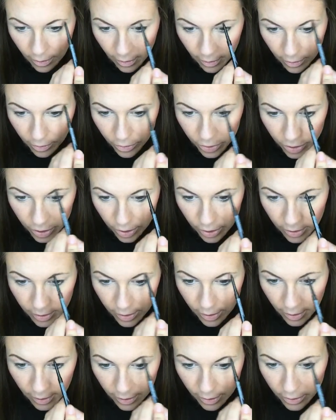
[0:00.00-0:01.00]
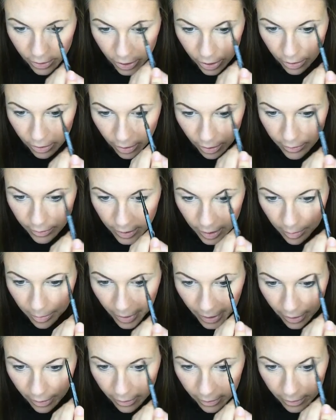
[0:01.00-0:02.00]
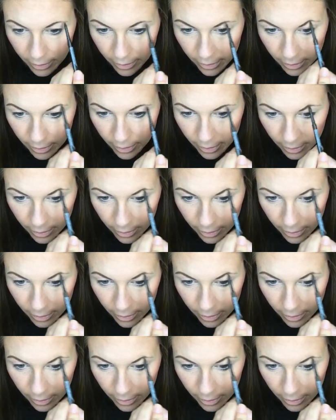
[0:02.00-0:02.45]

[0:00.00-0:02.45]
I know she said that she loves that palette.